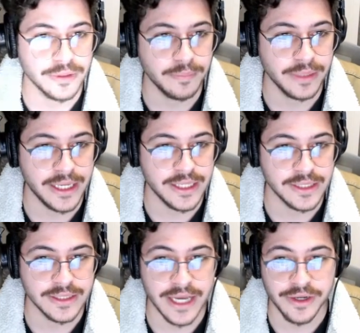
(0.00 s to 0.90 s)

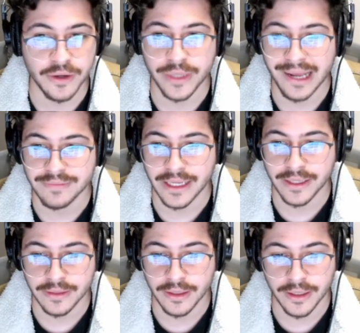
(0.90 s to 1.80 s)
places, I know we have
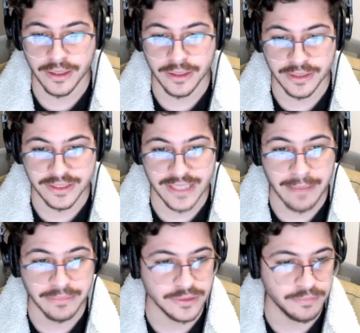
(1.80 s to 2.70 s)
like the
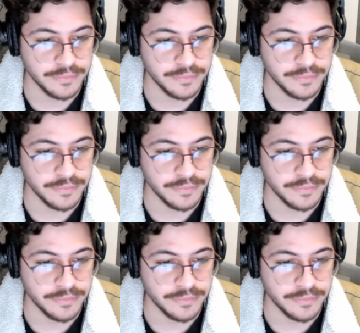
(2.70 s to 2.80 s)
Samsung